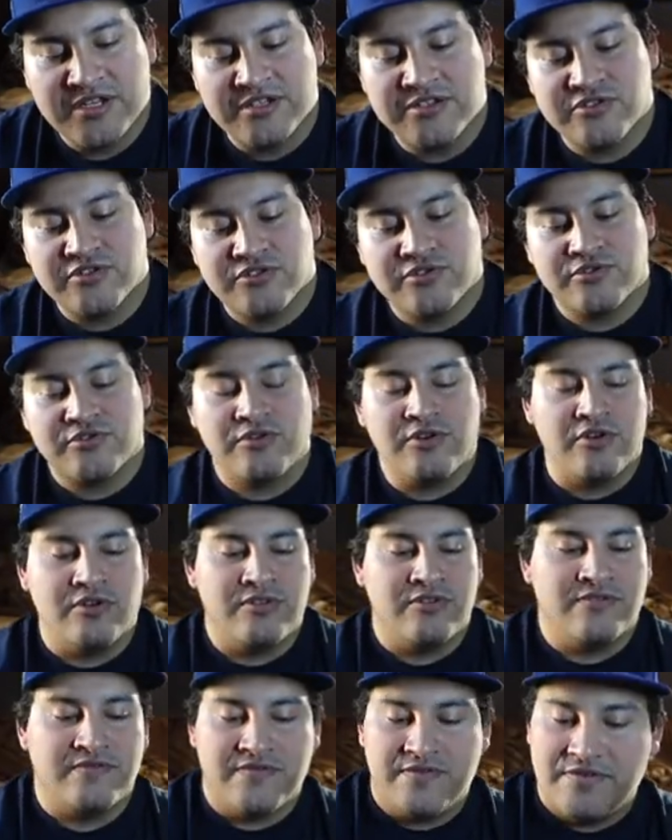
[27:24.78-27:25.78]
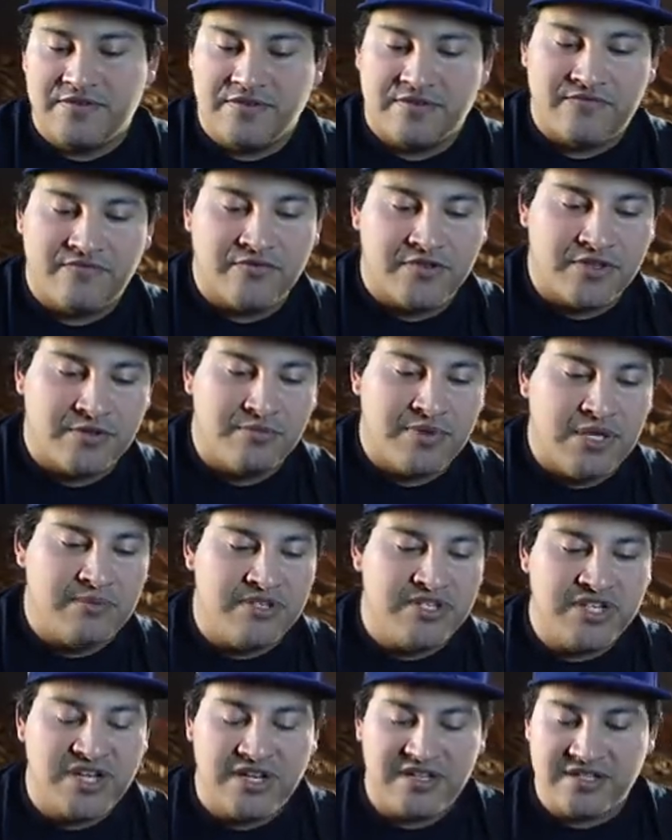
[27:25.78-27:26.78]
control for the baby
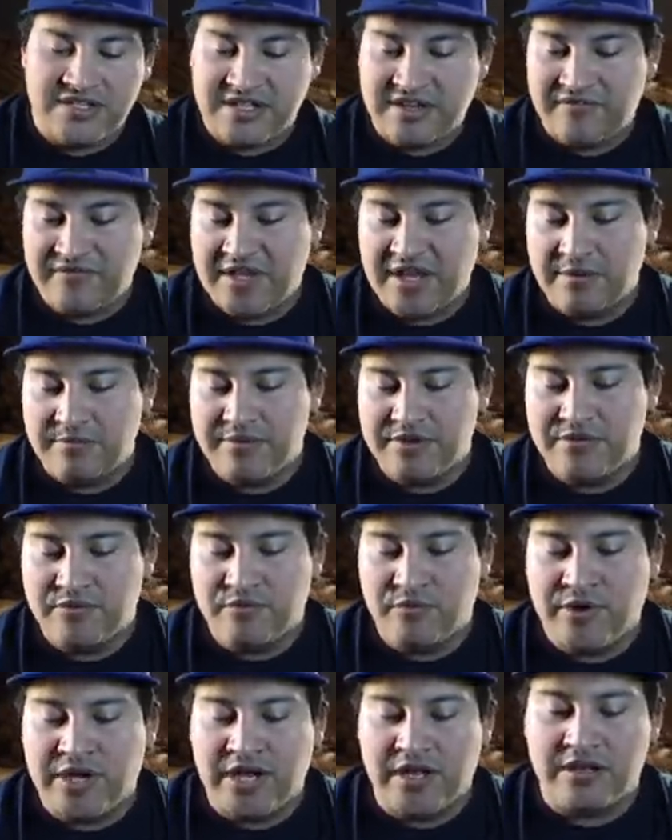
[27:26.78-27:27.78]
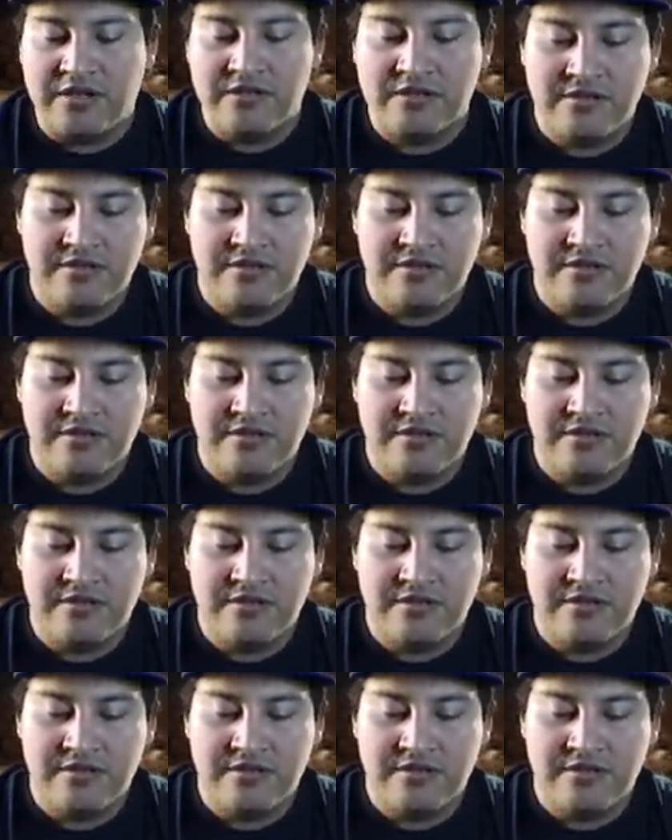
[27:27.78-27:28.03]
shinies have not been well.